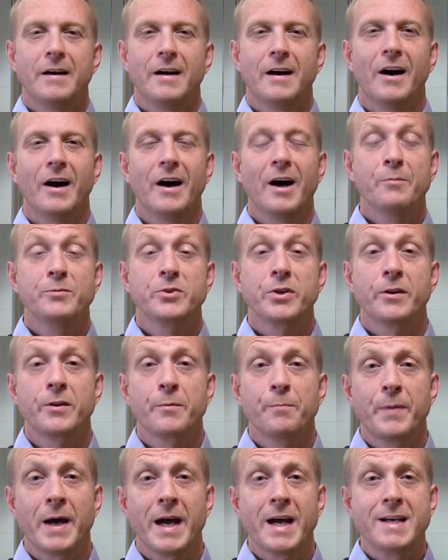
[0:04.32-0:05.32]
Hi, I'm
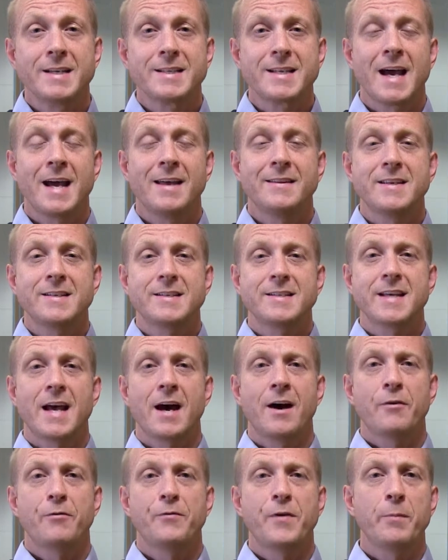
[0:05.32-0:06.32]
Jonathan Bays, and this is
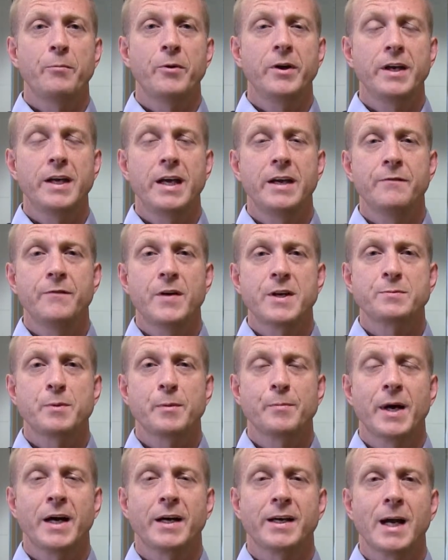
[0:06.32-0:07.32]
our February
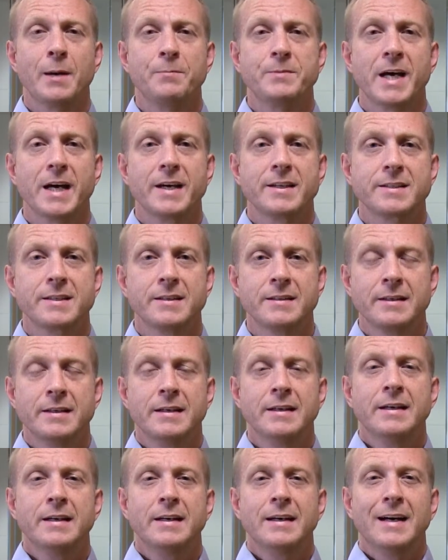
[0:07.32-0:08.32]
investment market
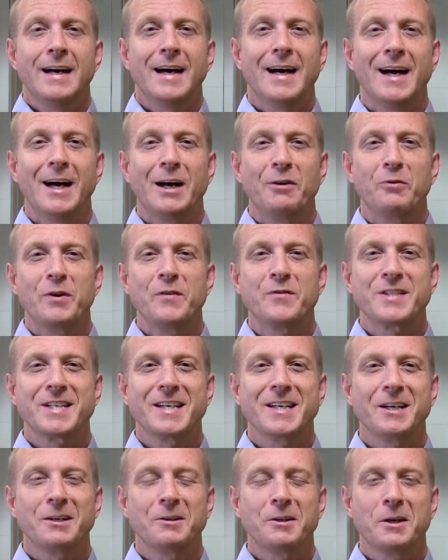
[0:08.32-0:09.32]
update. We've
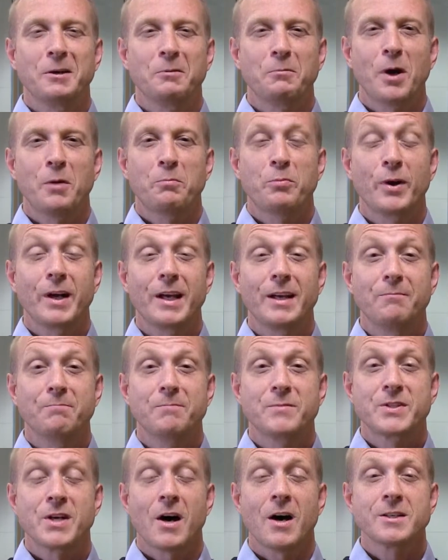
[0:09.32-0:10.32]
seen a
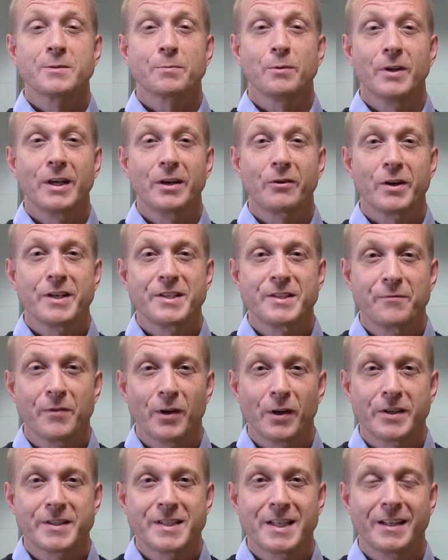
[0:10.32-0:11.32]
pretty sizable increase in
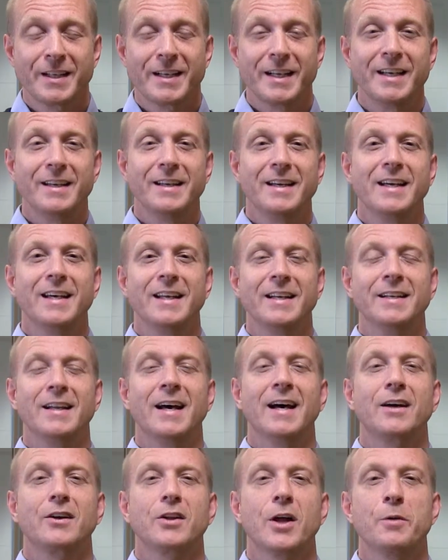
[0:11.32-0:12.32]
volatility in
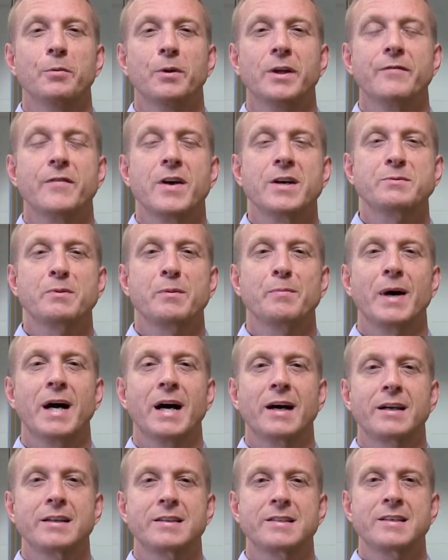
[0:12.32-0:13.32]
global investment
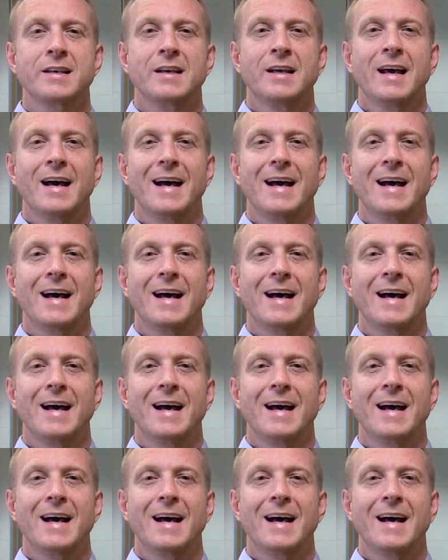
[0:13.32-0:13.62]
markets